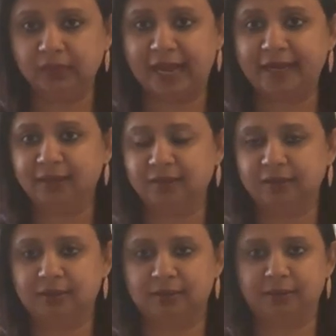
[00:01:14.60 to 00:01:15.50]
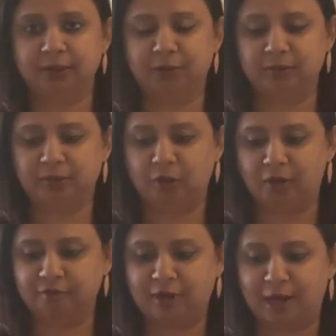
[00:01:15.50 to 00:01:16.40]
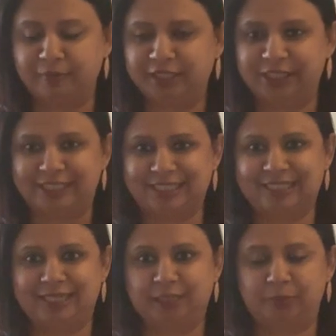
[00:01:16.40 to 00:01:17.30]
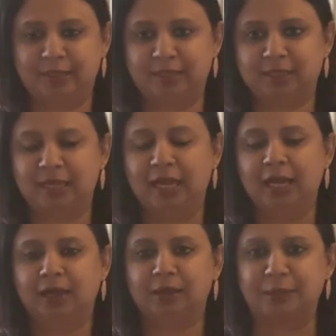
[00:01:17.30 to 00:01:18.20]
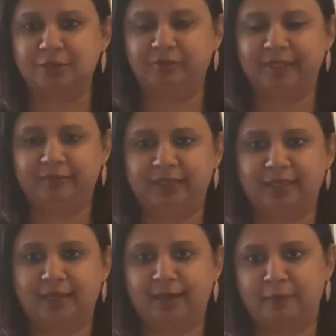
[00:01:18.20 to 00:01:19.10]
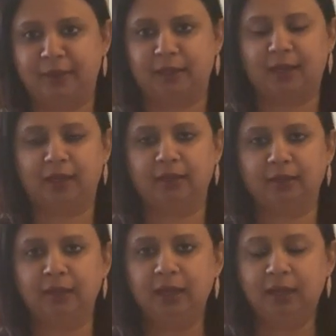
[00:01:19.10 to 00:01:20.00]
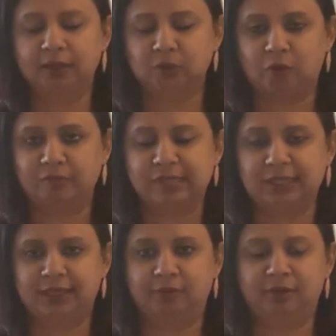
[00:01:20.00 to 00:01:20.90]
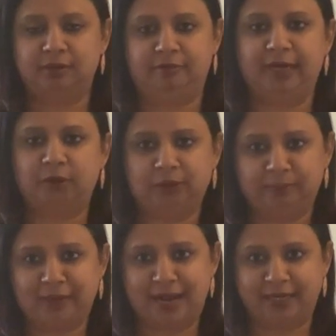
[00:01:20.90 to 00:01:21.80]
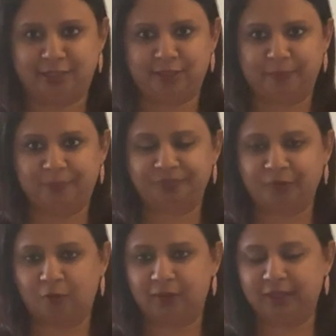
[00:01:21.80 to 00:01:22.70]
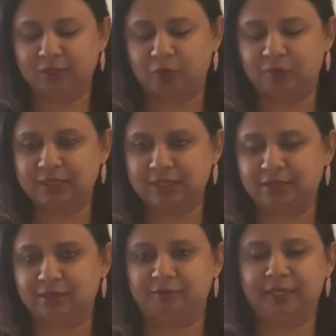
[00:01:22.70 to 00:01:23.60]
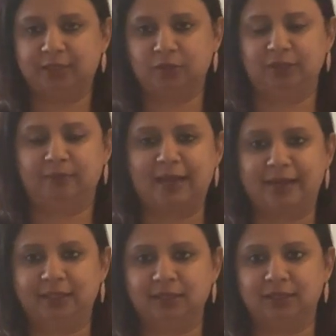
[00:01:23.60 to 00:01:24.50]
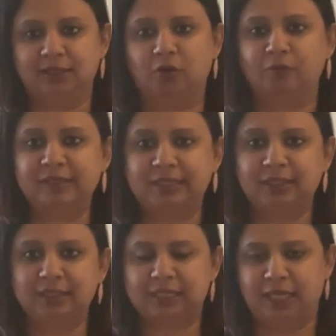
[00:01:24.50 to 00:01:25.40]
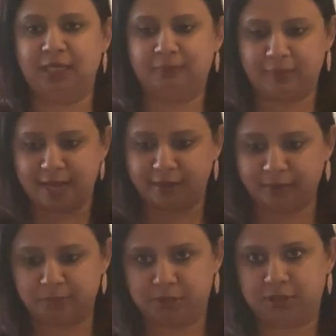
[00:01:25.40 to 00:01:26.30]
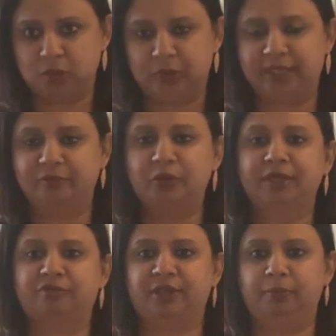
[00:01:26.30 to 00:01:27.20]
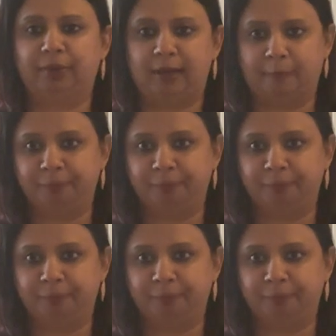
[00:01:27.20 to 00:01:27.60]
and a lot of karmic changes takes place. Karma is very, very dynamic, and so obviously that will reflect on the planets. Okay, so once that reflects on the planets, then obviously the same planetary positions will give you a different phala.